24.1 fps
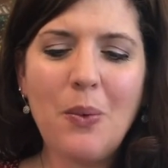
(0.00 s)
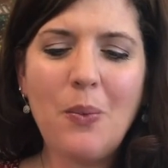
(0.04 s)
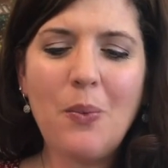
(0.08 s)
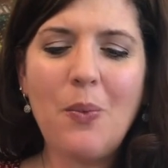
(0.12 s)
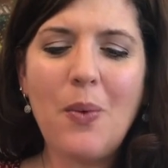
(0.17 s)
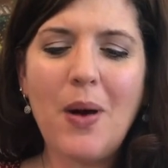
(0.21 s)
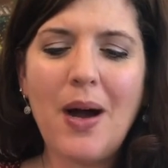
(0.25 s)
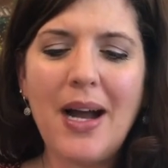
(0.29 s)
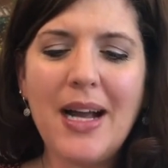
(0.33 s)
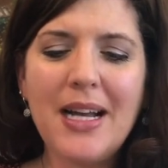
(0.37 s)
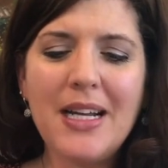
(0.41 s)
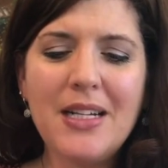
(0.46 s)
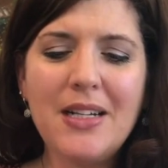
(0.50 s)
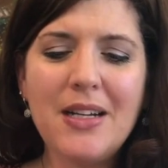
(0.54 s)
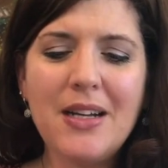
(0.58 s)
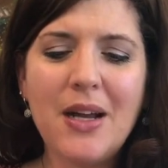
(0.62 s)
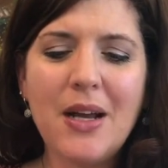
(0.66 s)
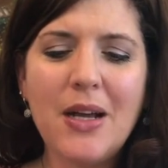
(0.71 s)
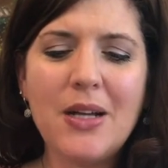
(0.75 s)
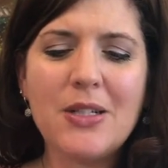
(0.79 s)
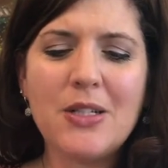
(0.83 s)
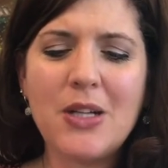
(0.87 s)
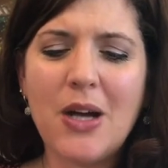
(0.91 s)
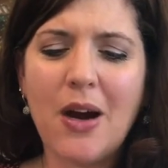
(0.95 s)

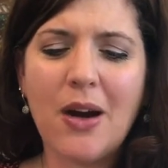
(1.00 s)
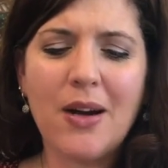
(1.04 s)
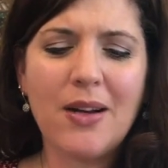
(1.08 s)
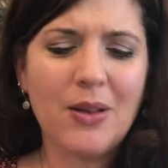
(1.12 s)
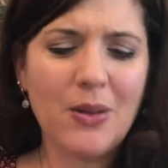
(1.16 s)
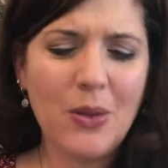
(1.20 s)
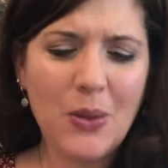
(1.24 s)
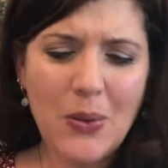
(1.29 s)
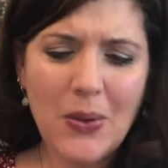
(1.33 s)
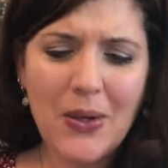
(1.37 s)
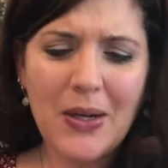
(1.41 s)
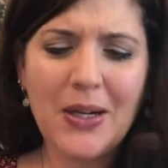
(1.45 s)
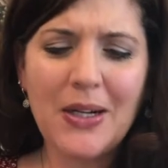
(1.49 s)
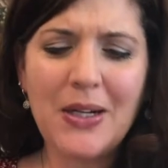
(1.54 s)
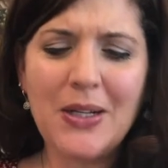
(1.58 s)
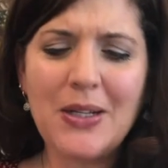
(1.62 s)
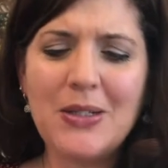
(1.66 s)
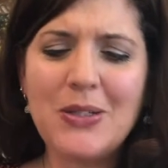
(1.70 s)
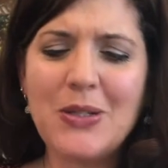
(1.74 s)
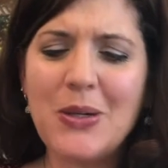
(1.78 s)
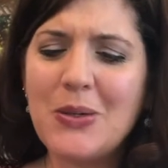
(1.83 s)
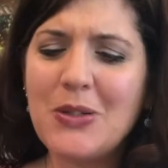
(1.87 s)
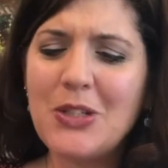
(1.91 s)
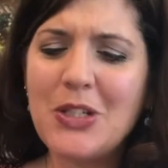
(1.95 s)

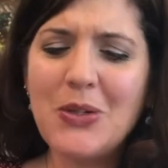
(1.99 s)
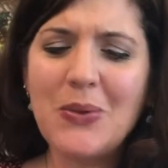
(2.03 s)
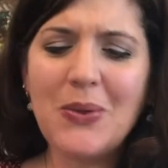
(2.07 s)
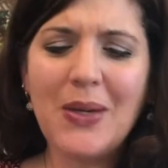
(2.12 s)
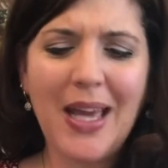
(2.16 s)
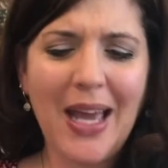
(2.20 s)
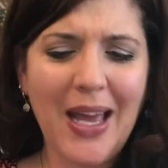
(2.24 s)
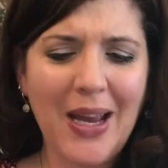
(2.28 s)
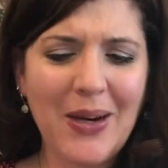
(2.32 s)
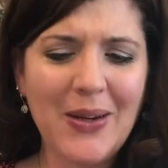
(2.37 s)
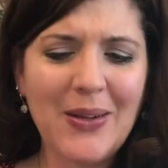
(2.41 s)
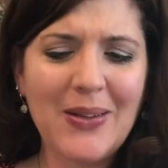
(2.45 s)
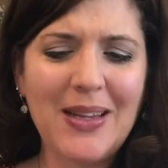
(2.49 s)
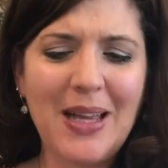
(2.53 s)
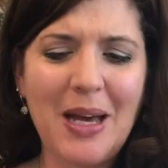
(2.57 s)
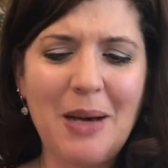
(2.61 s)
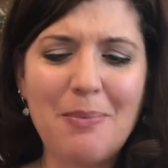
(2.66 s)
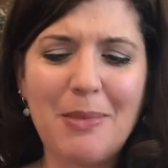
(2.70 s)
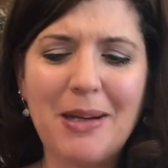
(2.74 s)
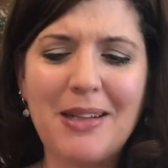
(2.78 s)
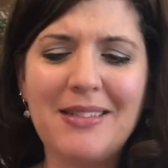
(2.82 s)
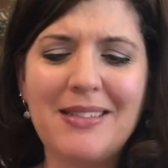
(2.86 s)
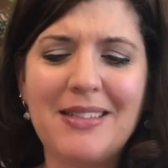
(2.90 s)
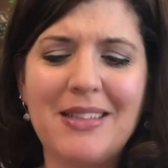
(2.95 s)
don't you care that
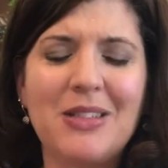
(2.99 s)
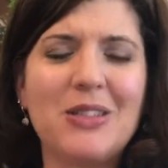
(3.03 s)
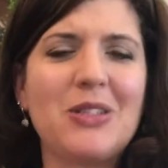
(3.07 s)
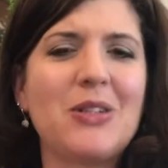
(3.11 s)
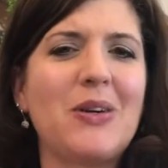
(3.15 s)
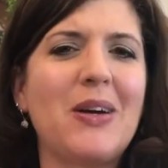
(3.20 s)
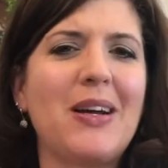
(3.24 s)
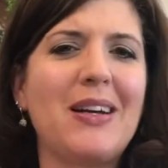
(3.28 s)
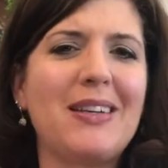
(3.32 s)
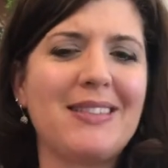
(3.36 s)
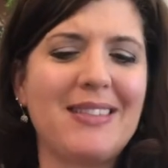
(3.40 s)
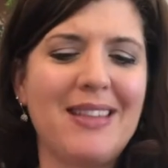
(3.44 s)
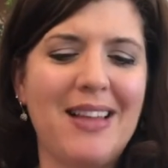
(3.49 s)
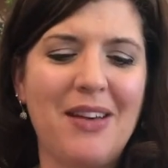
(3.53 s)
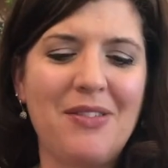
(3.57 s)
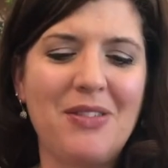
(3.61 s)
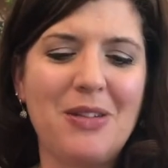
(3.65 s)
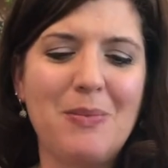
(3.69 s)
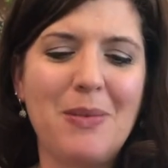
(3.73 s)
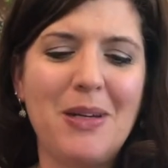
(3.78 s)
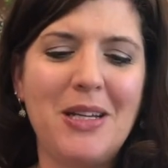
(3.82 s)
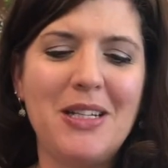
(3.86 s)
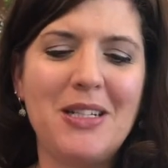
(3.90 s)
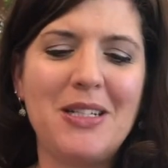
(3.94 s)
my sister has
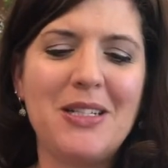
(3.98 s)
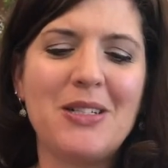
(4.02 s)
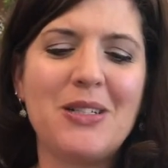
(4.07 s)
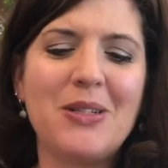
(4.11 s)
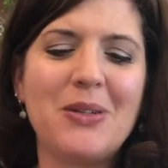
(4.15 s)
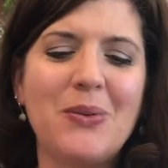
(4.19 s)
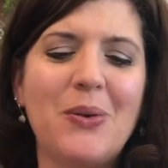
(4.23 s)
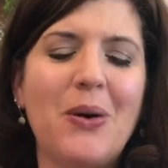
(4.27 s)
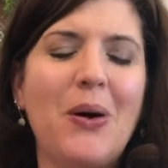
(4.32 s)
left me to do